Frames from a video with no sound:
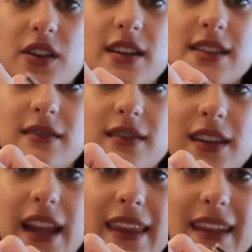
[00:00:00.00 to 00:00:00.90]
do I do this?
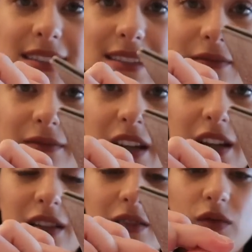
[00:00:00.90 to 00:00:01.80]
Like this,
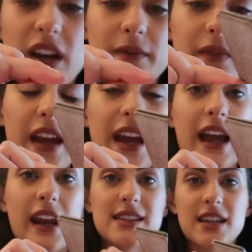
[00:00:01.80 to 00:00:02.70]
right?
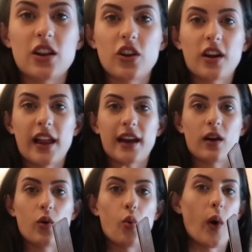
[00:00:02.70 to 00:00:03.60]
And it's gonna look
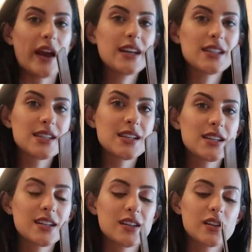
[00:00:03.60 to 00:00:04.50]
like
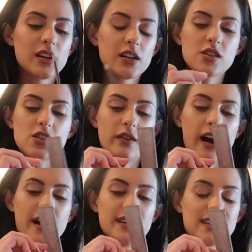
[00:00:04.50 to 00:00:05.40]
white so
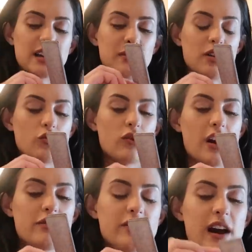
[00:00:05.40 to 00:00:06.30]
that it's gonna be
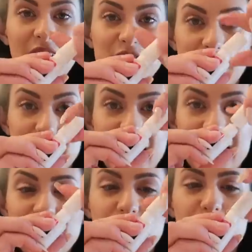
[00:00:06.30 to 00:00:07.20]
rough. So I'm
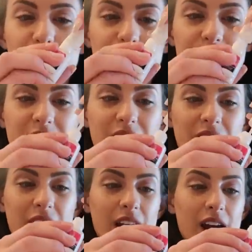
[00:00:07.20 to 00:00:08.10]
taking the glue.
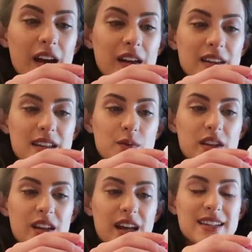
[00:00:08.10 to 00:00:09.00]
This
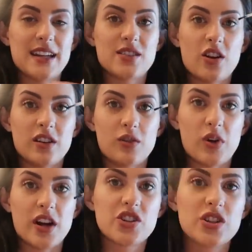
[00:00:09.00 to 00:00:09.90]
one, like I said, is on a little
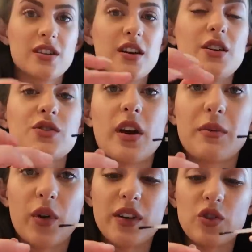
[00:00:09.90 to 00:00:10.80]
brush. So
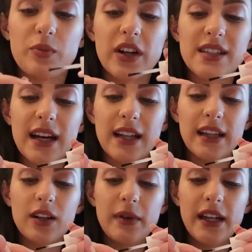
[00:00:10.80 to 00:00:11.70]
I'm going to put a
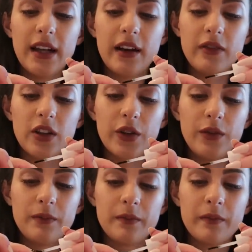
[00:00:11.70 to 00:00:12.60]
little bit of
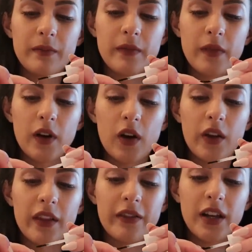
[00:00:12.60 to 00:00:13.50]
glue
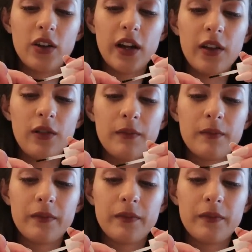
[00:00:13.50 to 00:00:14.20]
on the fingernail